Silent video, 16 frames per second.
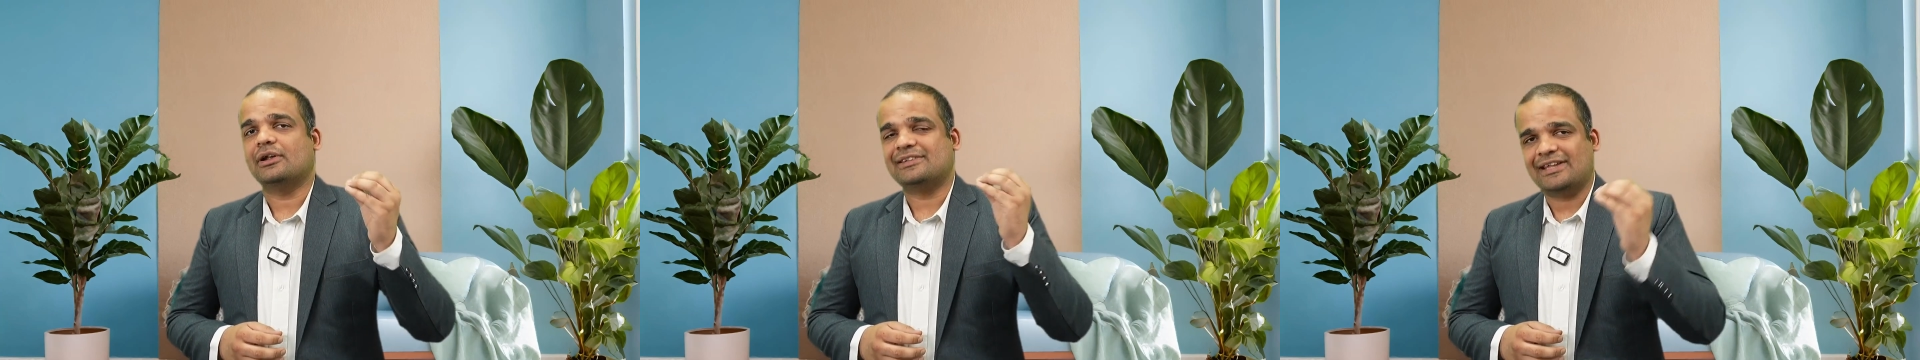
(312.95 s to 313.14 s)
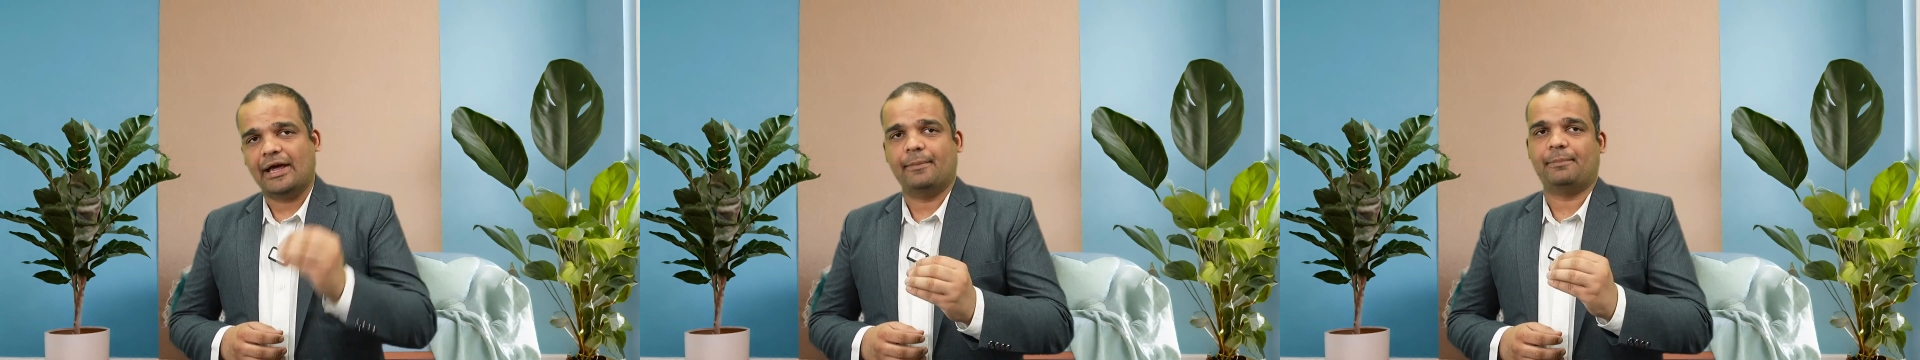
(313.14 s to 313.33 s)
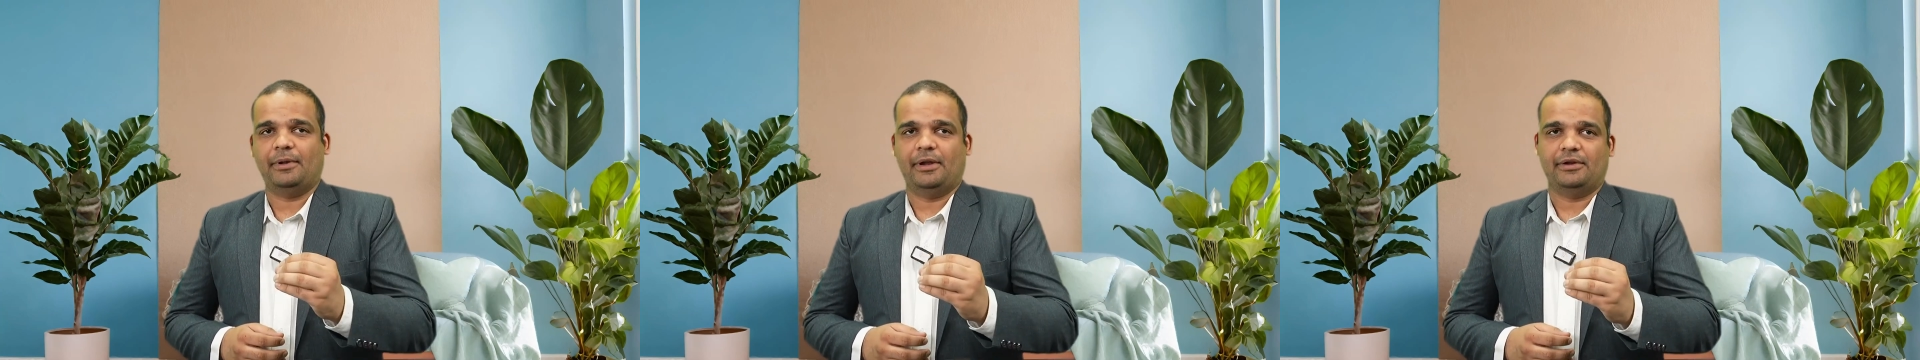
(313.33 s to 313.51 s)

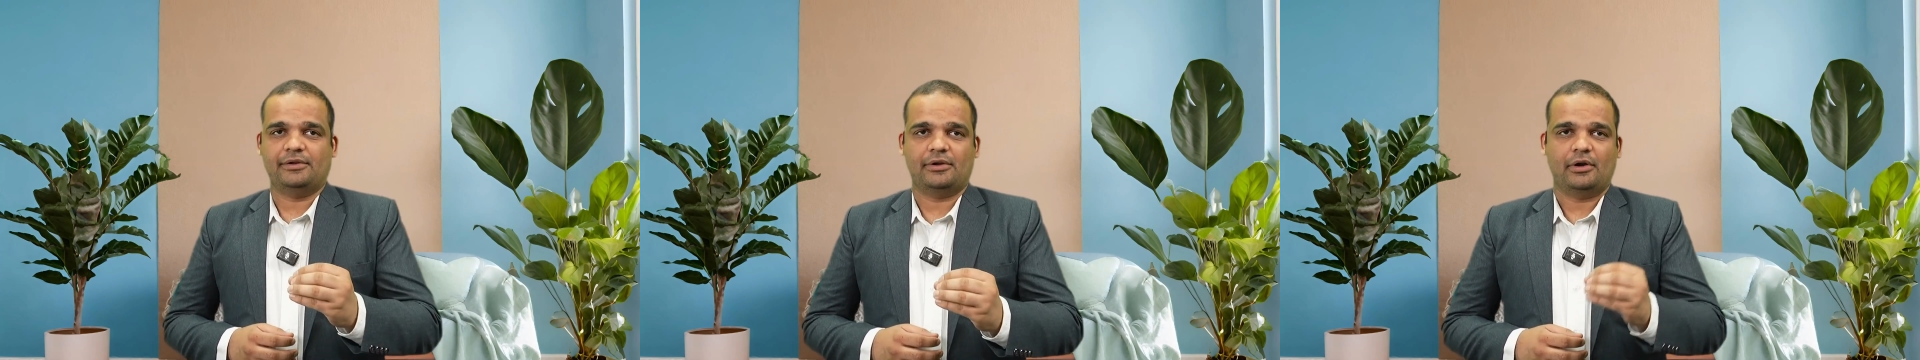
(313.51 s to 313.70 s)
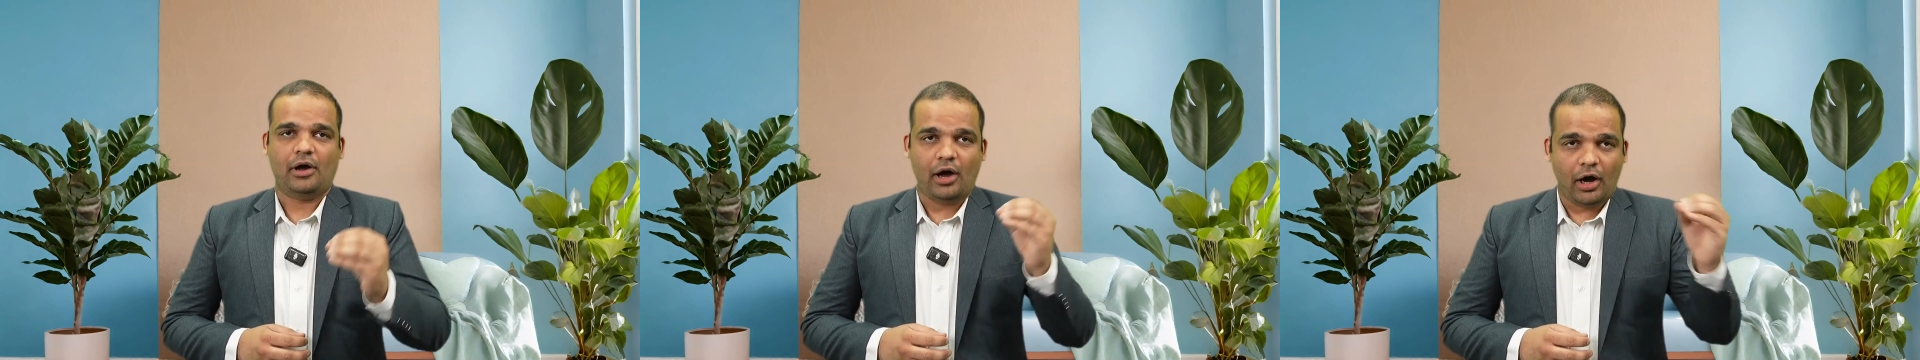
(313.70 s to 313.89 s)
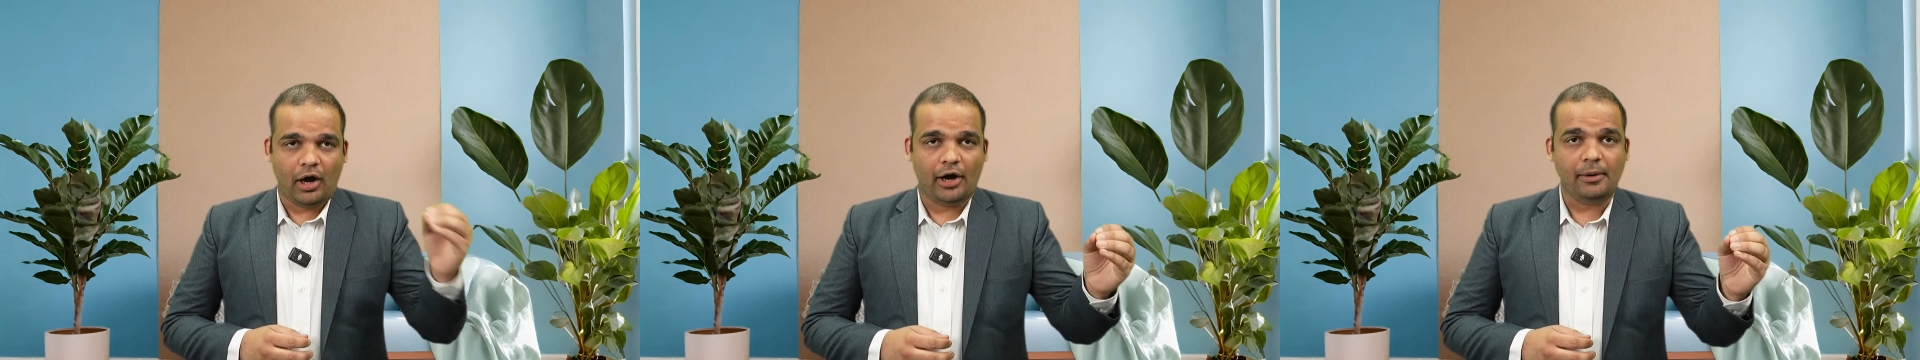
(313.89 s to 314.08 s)
template,
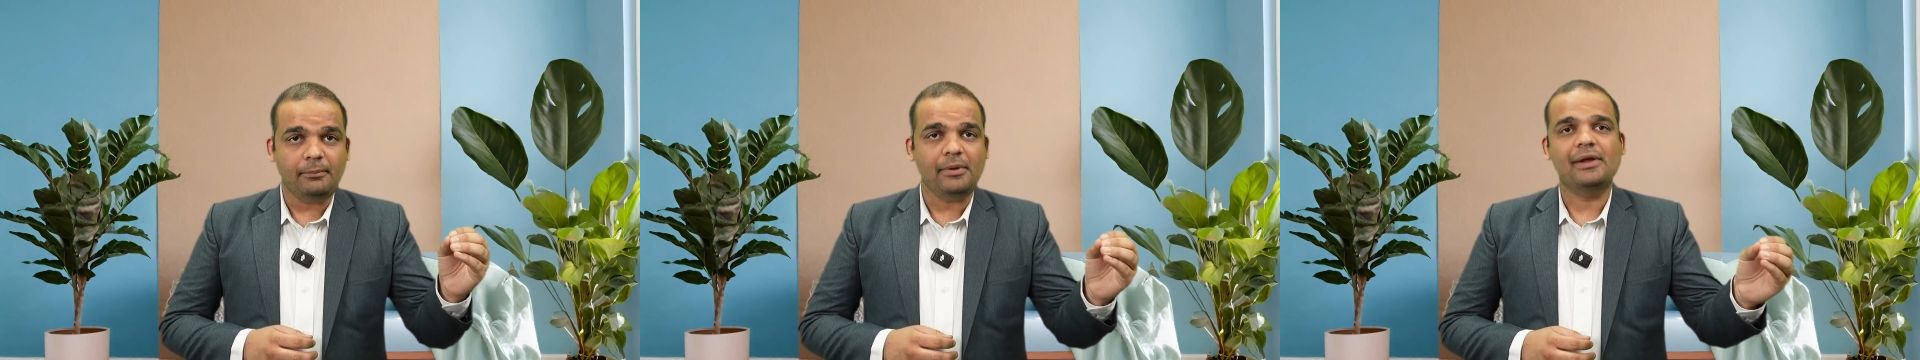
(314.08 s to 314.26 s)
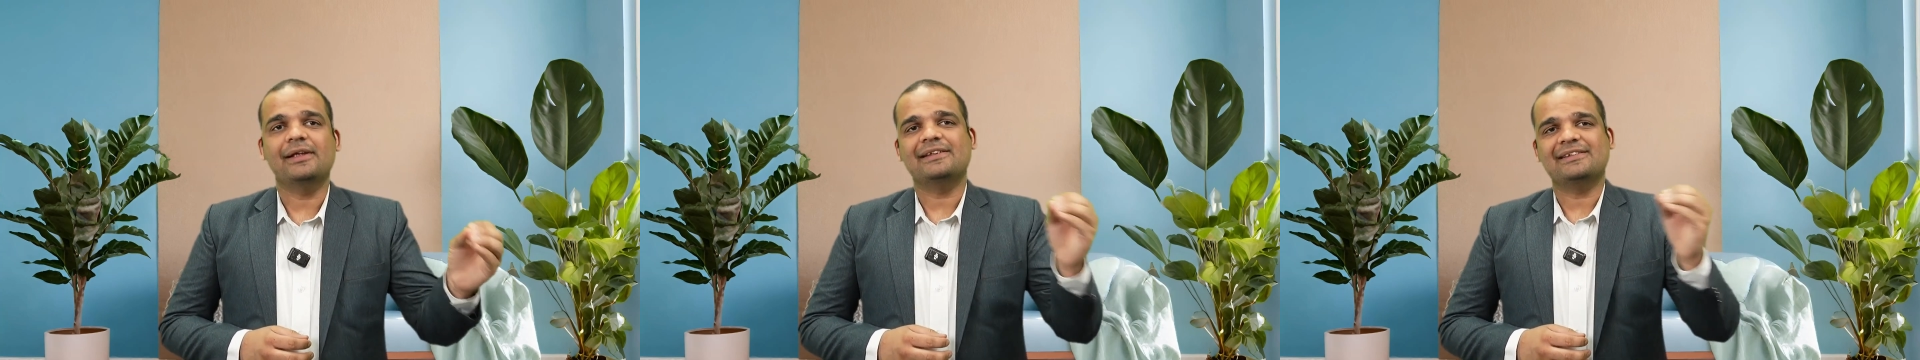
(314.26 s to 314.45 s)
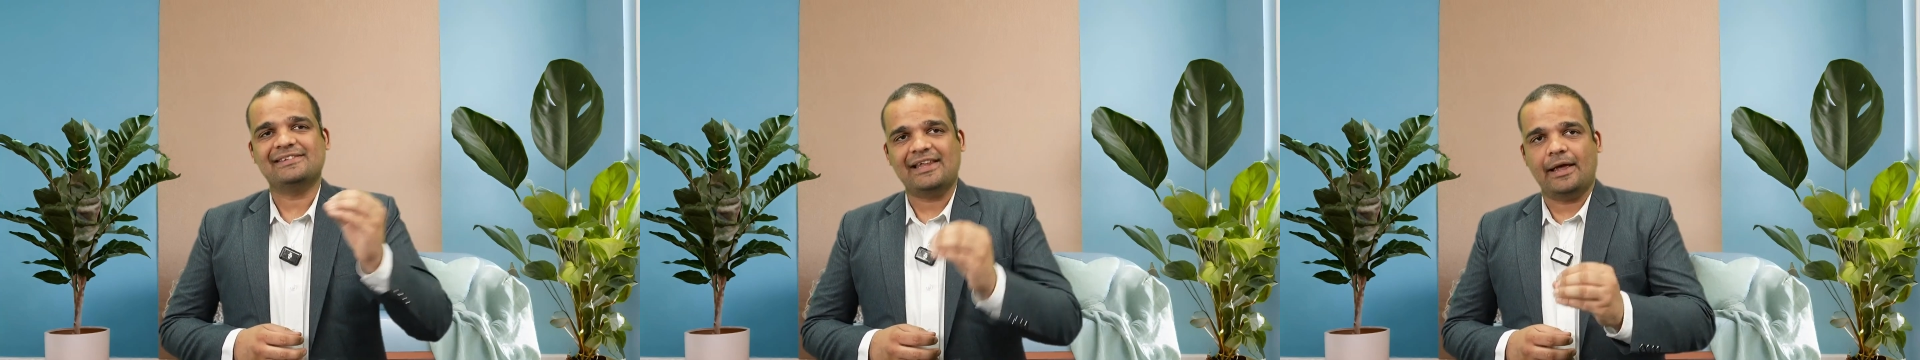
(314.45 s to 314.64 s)
ARM
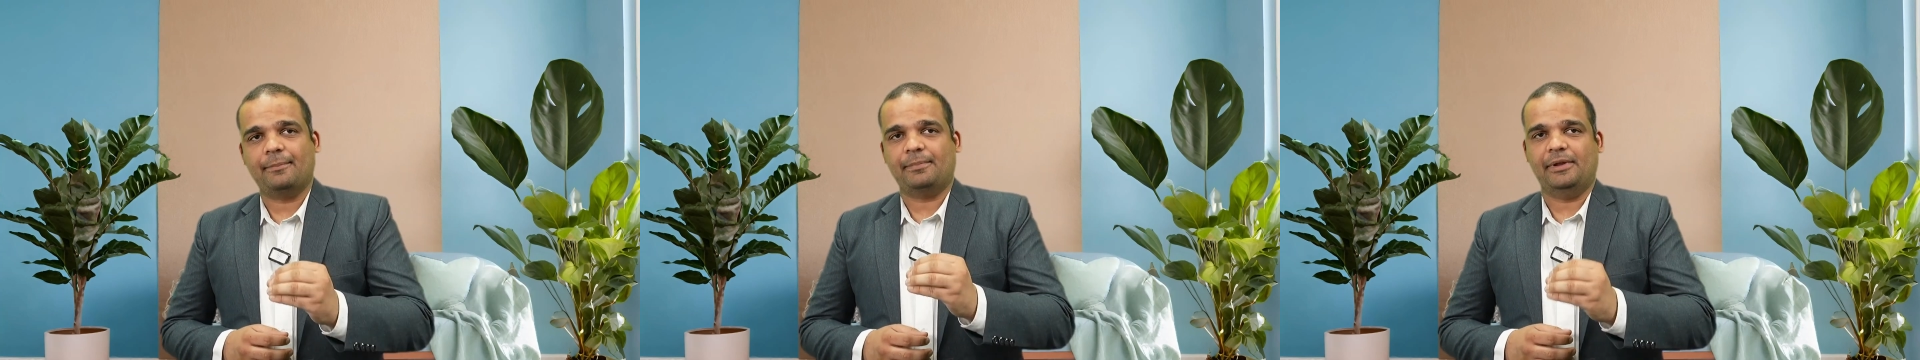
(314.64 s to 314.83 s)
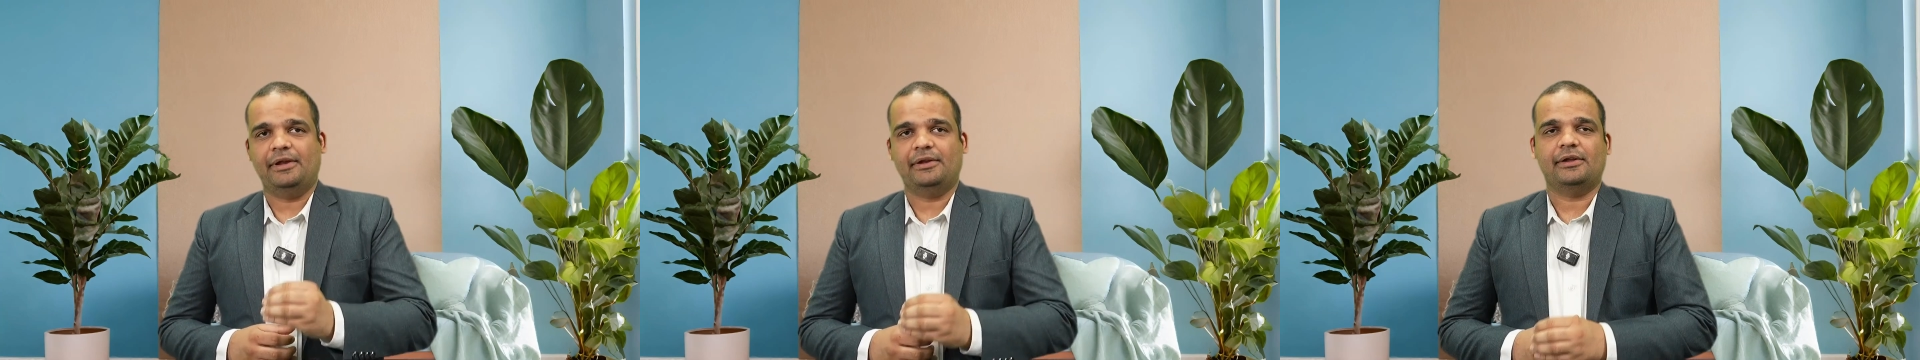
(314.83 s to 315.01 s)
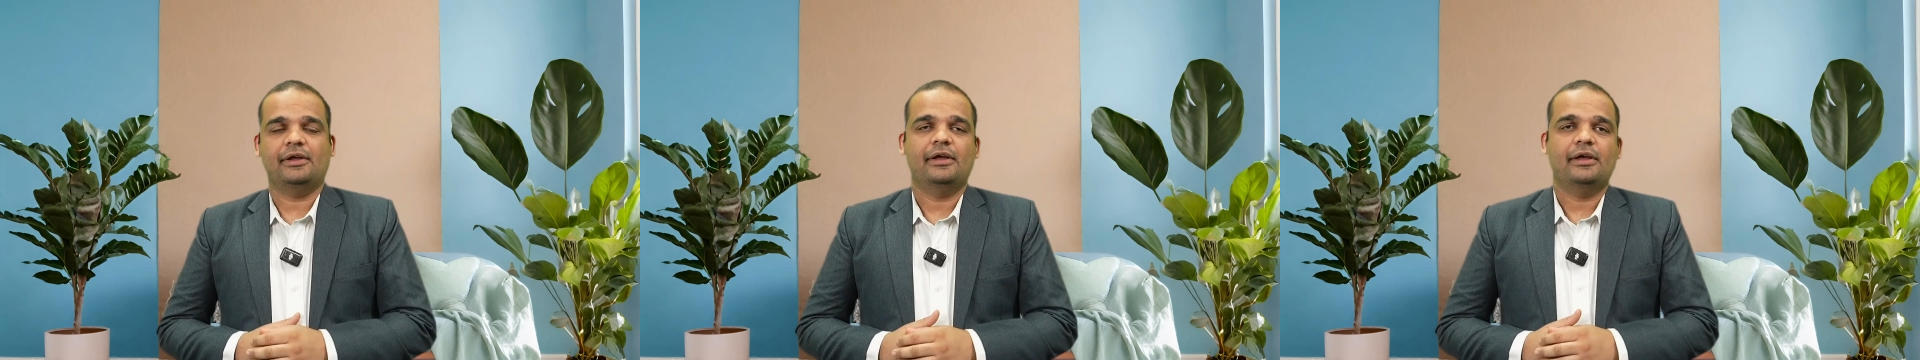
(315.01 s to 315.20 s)
template.